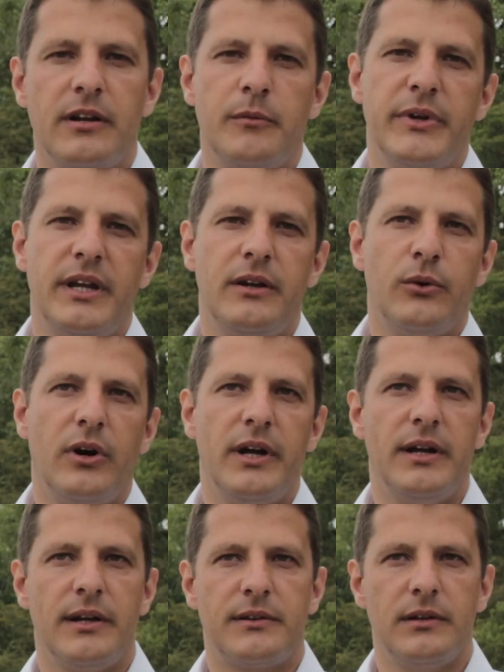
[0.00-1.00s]
can be
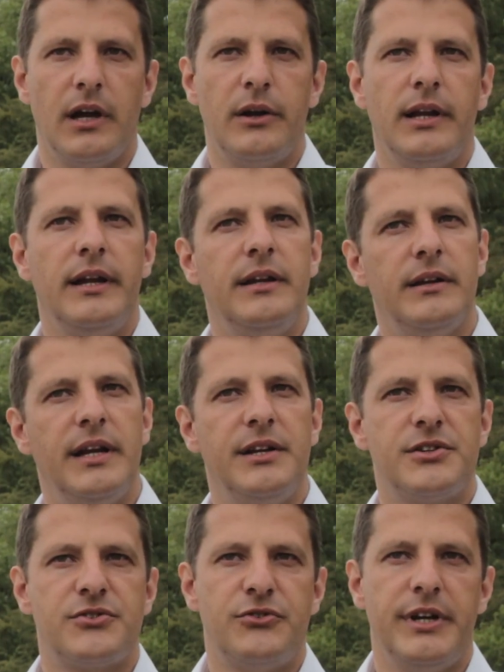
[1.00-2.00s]
quite a lonely
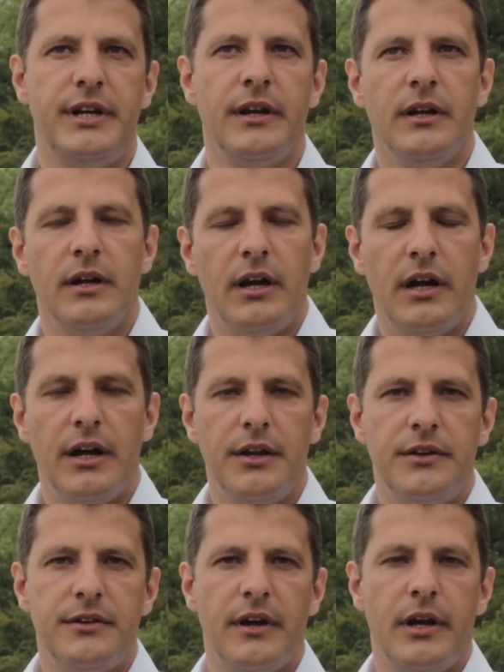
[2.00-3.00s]
industry,
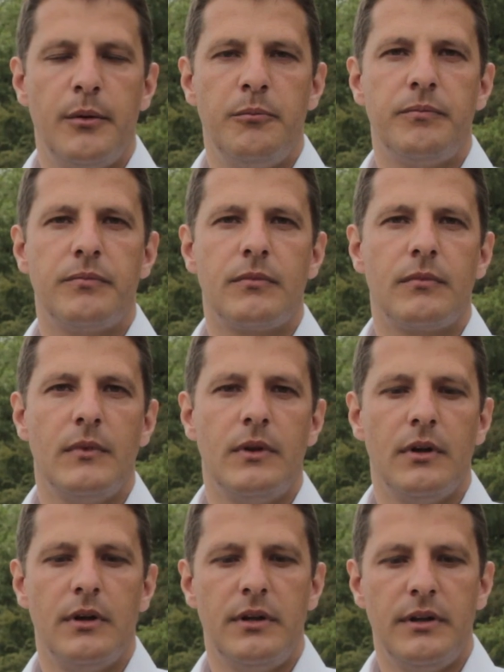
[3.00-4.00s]
and
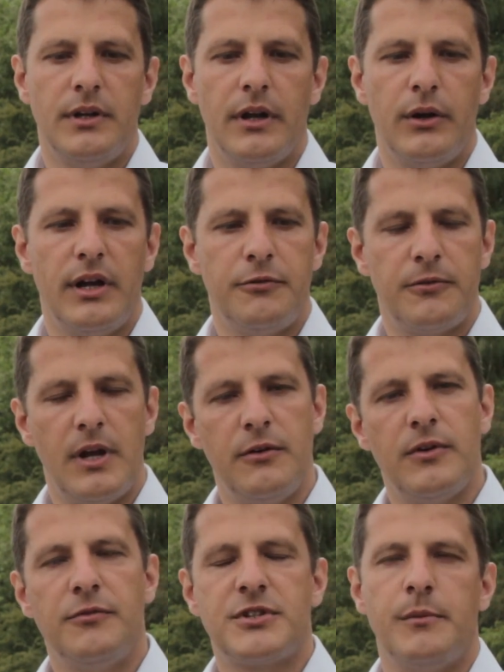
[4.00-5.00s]

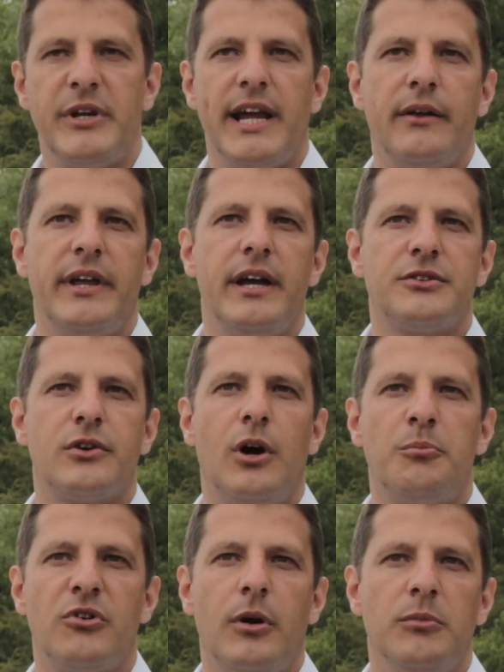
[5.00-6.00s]
if somebody out there has
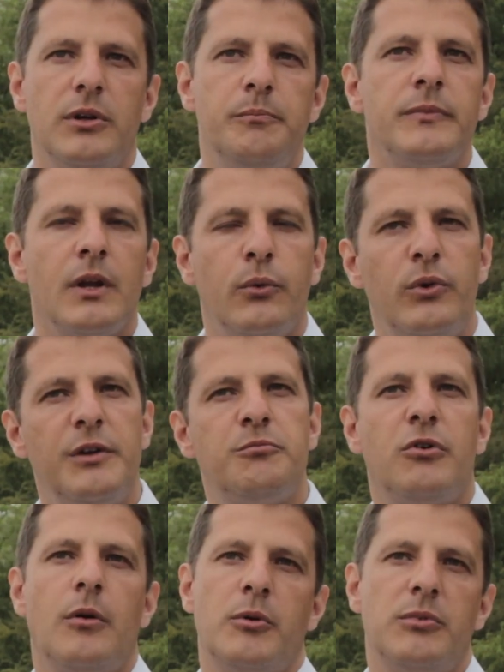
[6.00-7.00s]
got a problem,
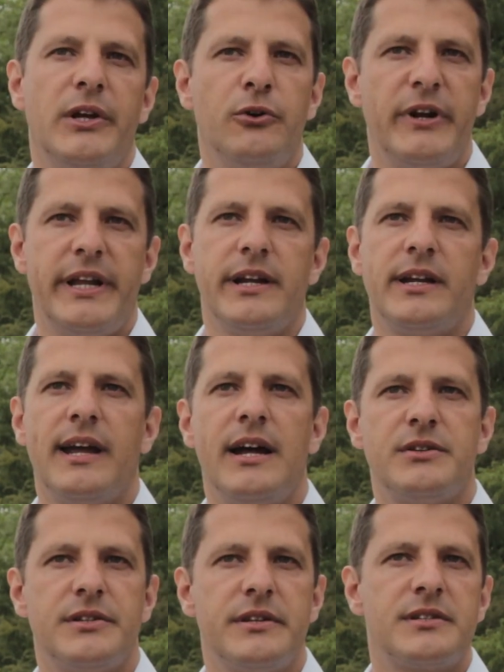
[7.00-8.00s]
we've probably already
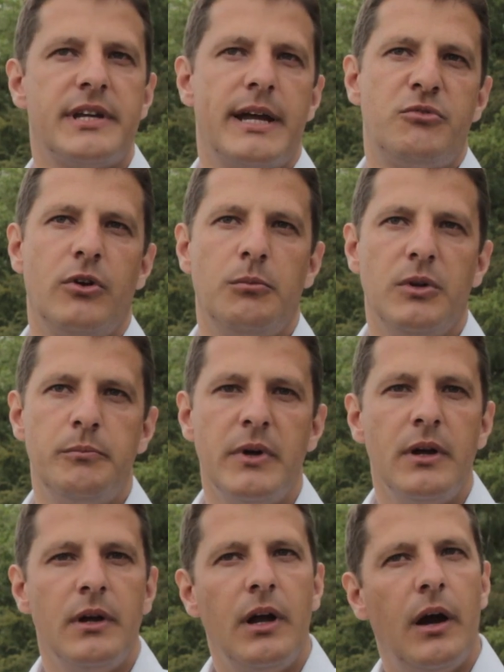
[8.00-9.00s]
encountered the same problem,
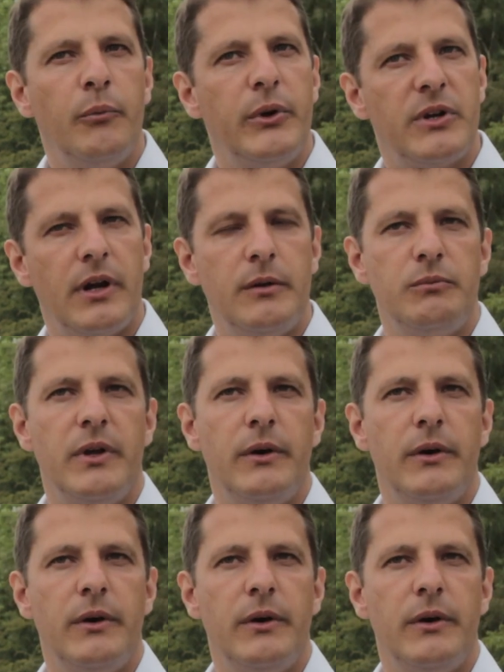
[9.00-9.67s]
and we would hope